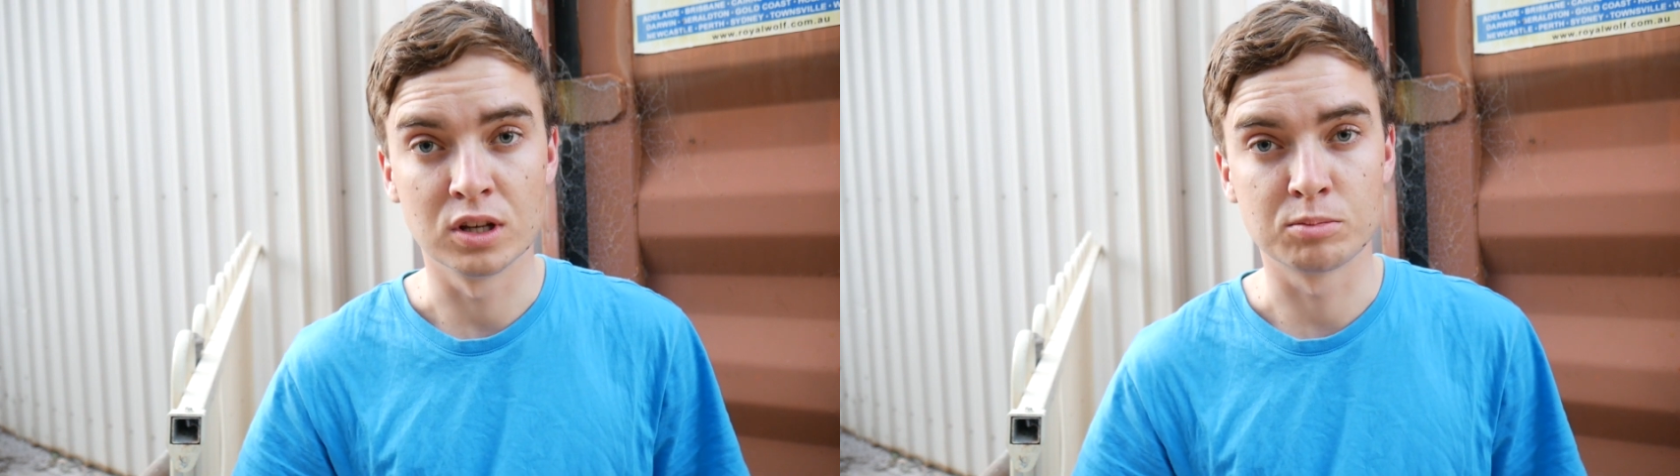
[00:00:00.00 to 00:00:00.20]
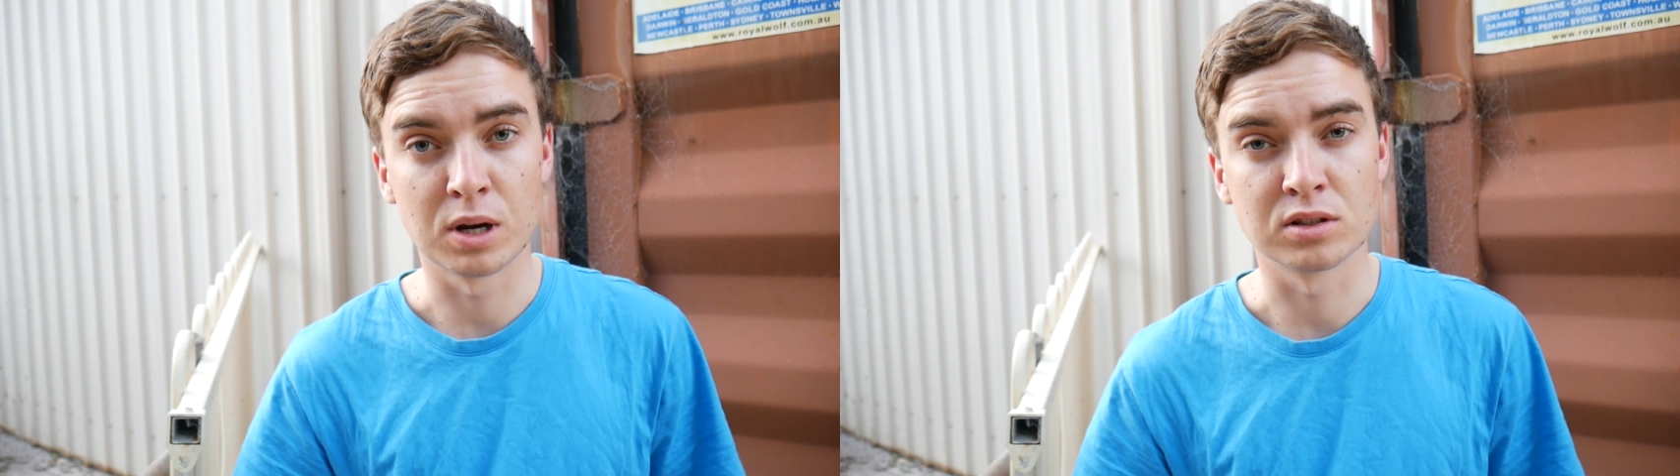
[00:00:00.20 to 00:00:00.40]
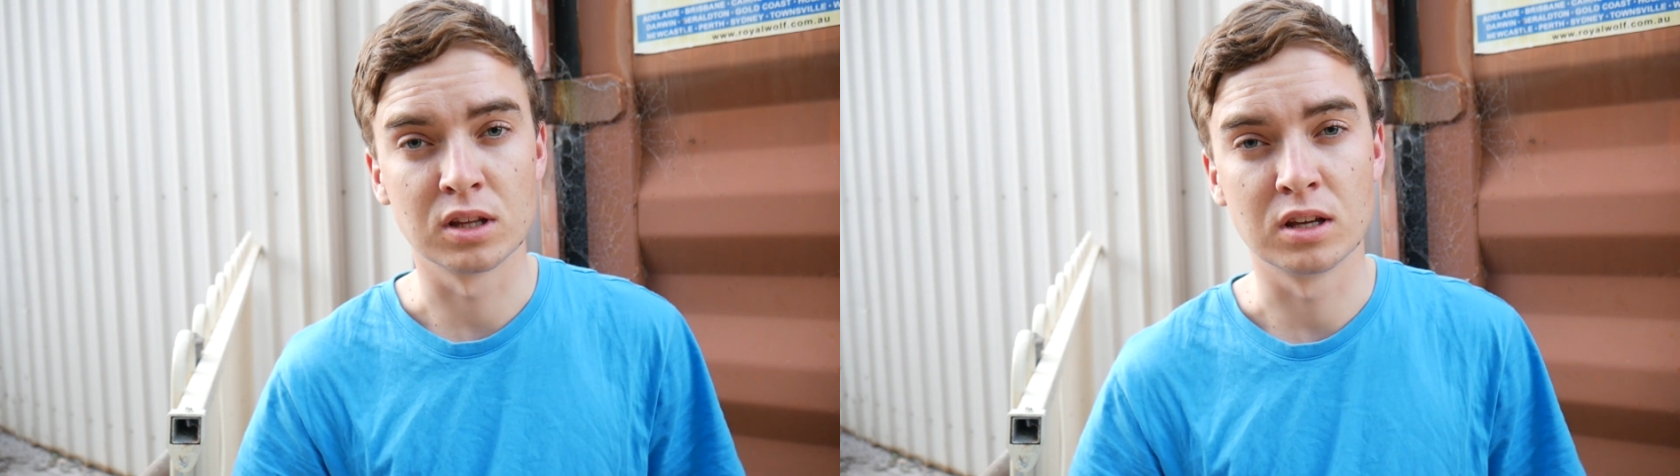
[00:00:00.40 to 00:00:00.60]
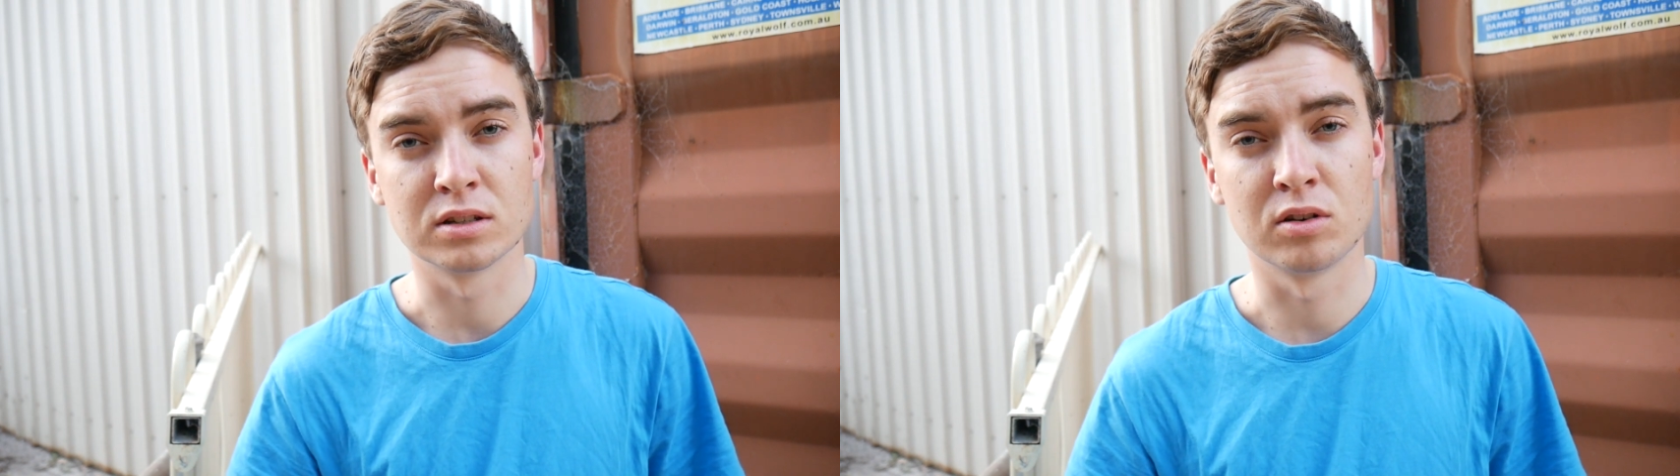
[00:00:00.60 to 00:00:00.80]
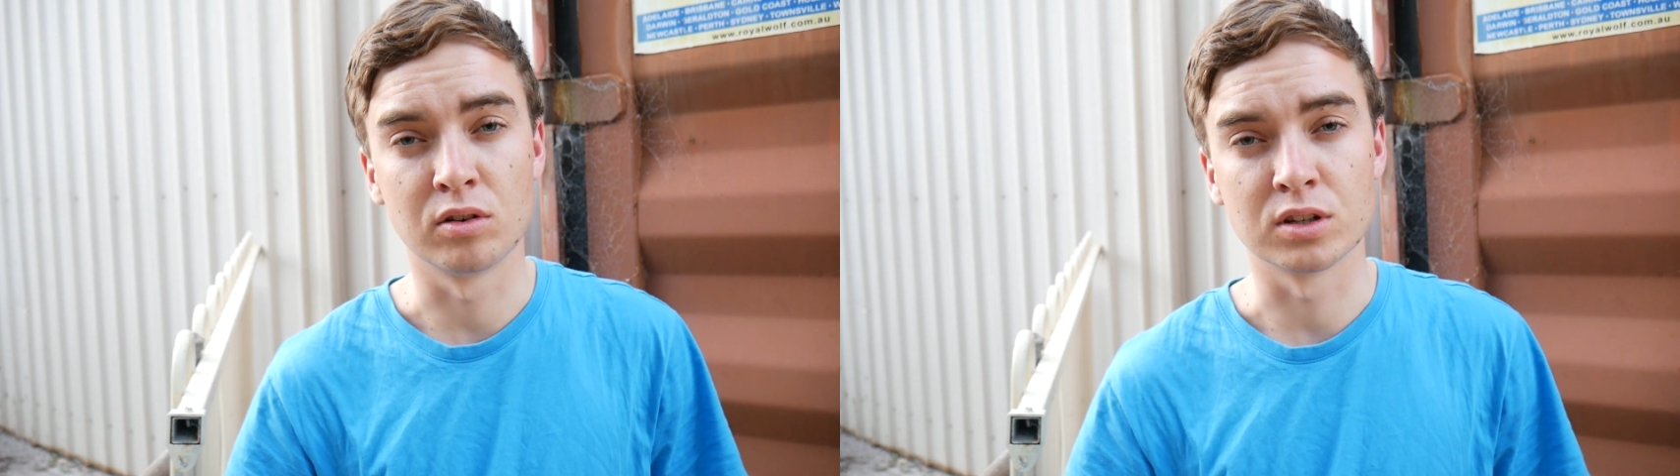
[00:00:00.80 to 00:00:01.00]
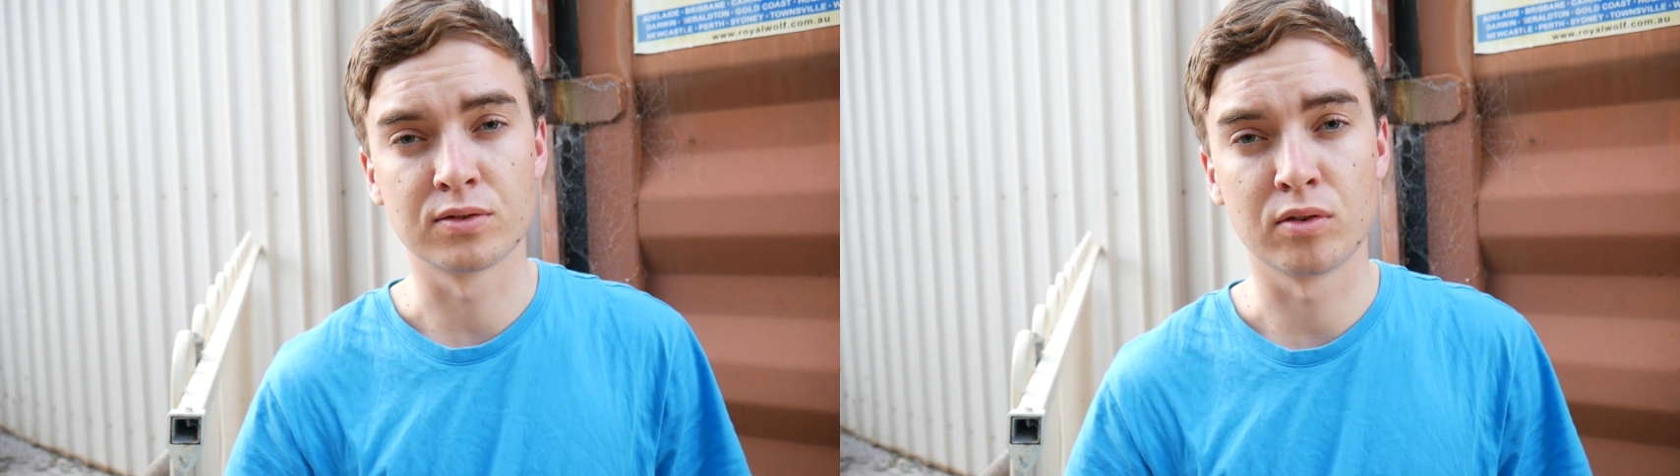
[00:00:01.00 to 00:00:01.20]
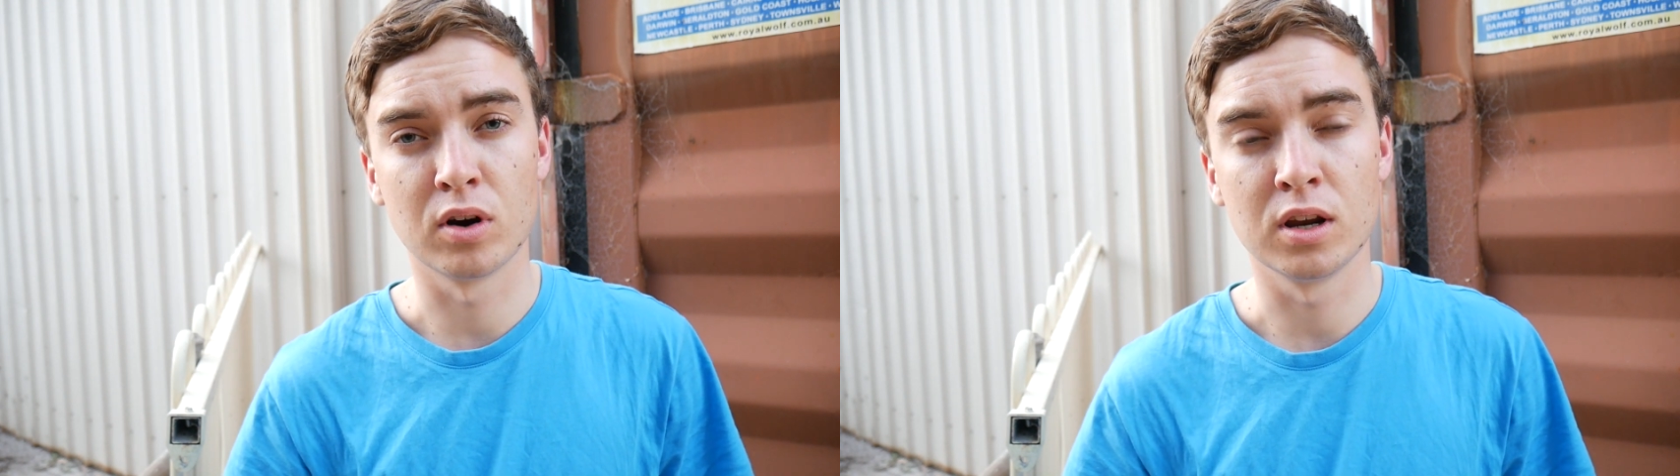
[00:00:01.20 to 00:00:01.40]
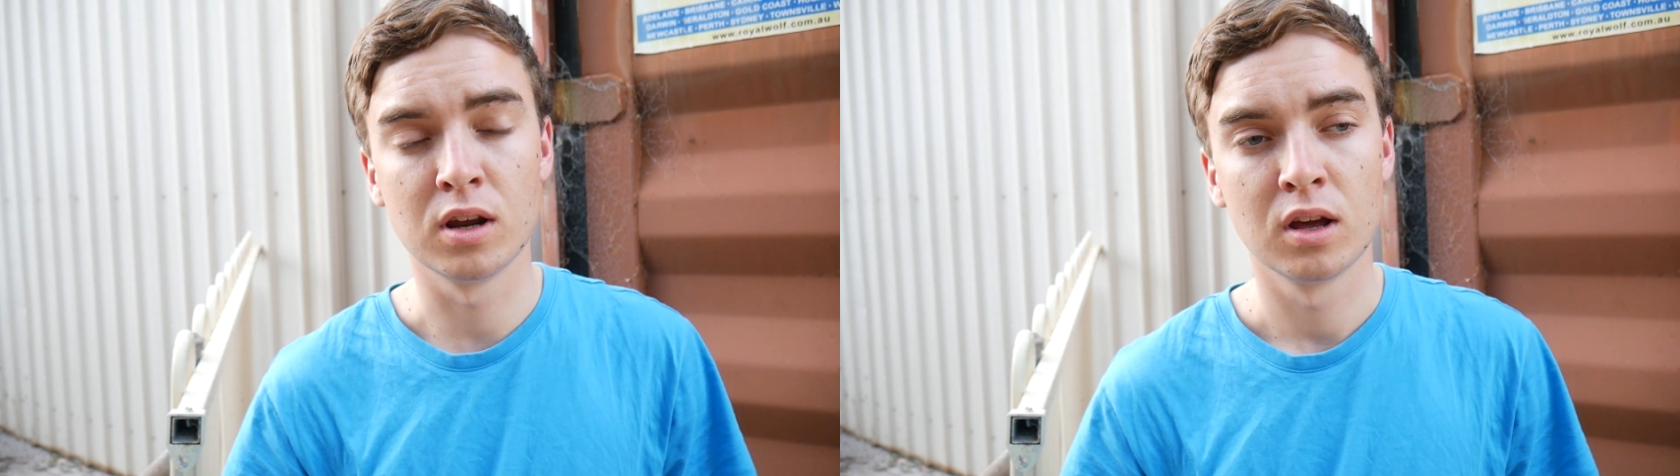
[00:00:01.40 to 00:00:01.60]
especially considering it's
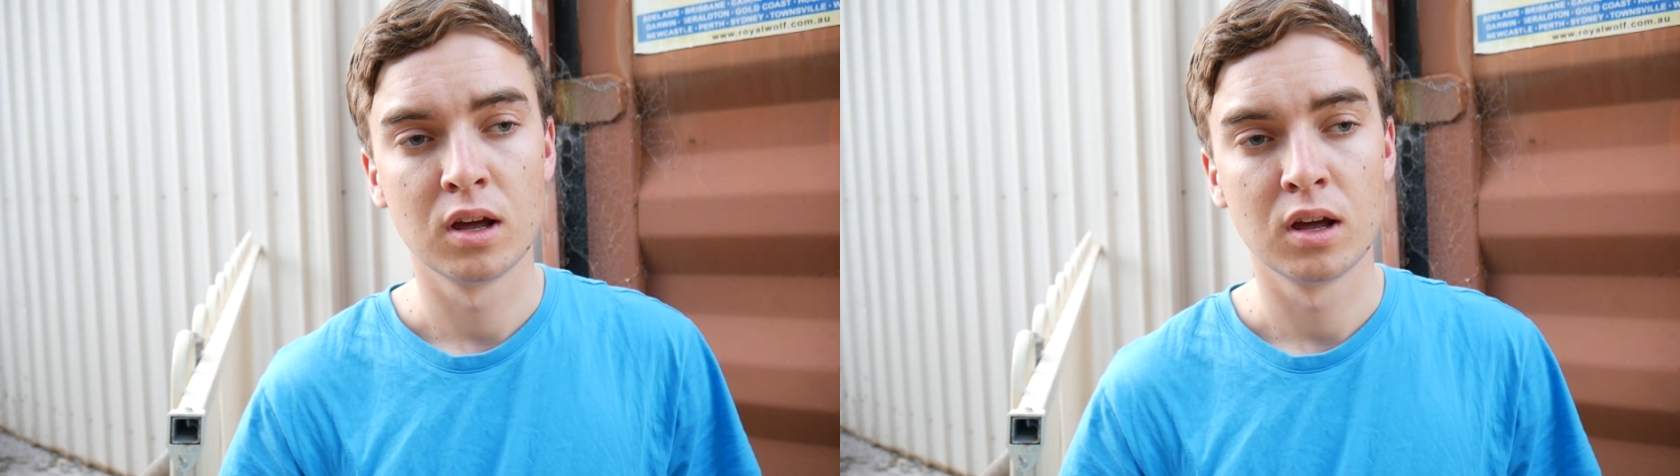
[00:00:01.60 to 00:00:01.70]
free.